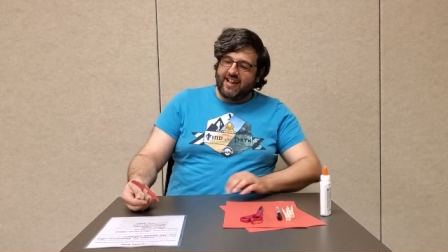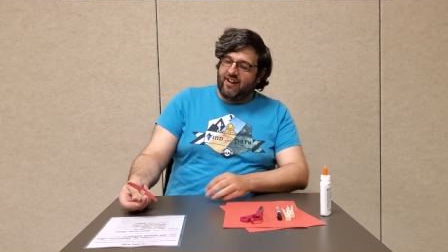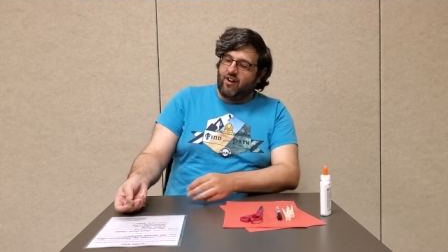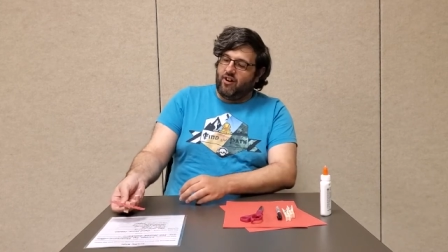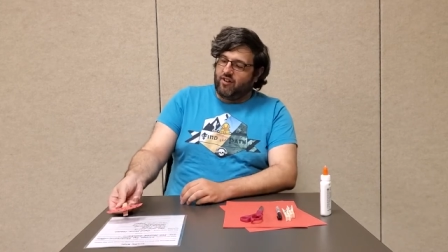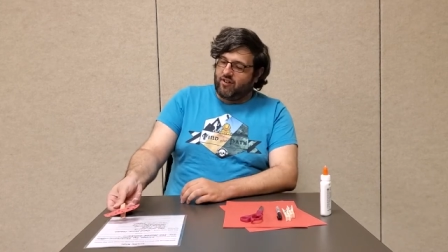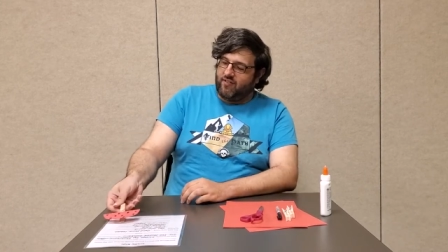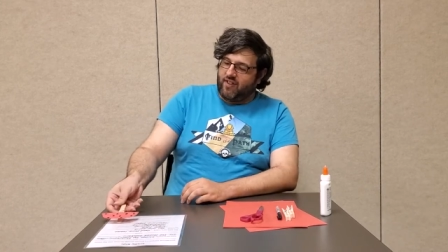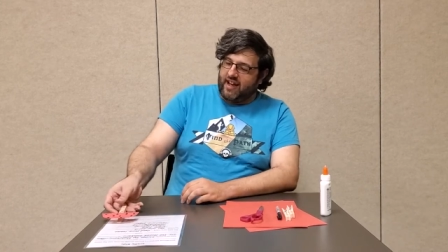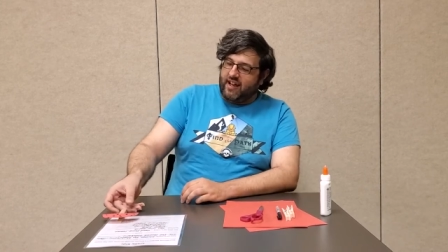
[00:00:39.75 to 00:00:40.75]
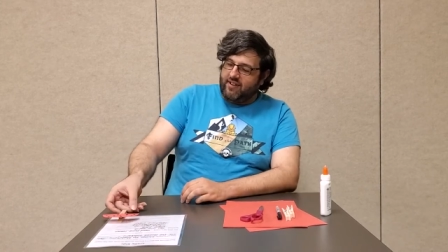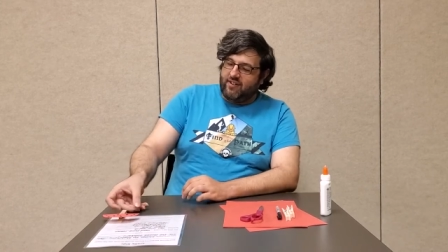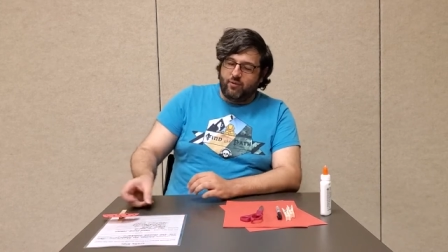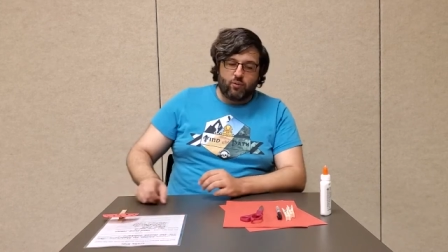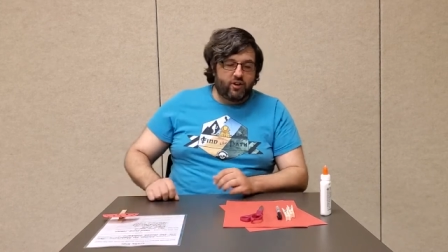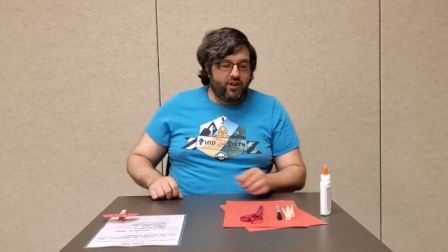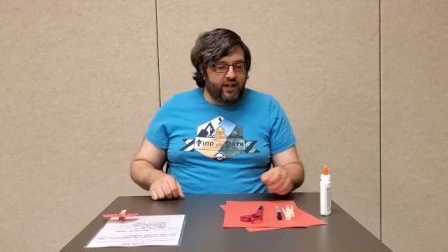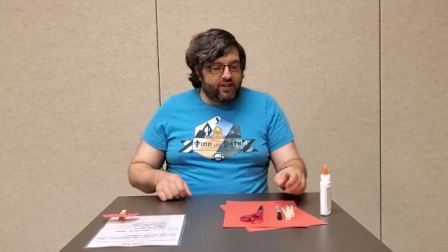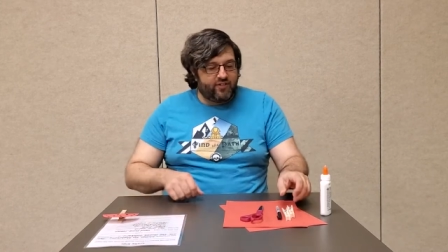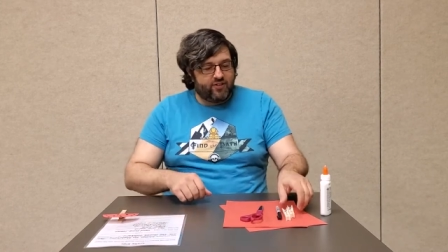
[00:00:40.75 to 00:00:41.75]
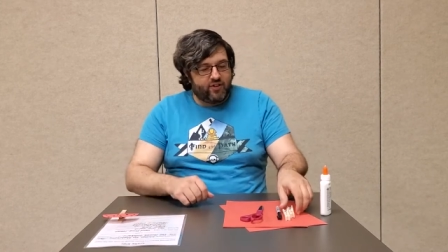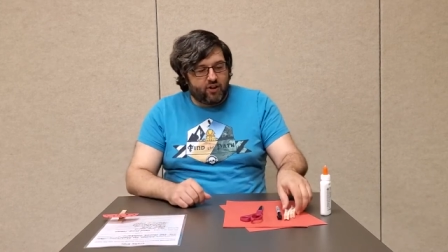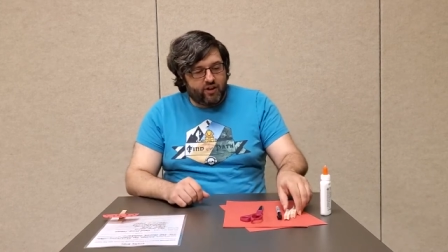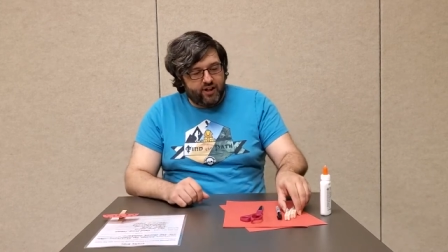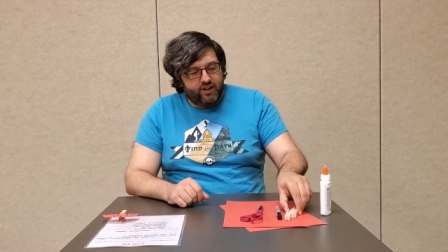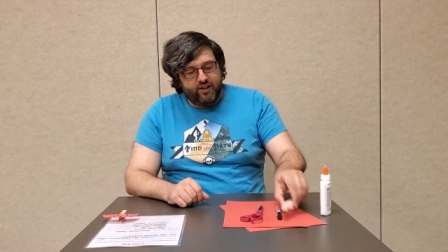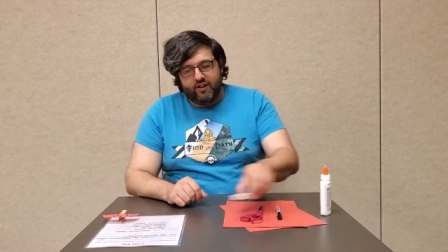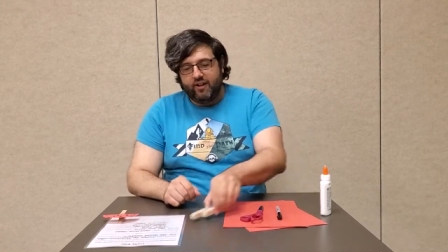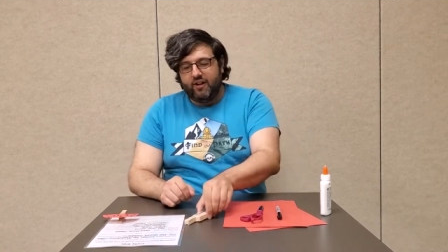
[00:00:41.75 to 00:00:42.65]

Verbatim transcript: in honor of that, we're going to get started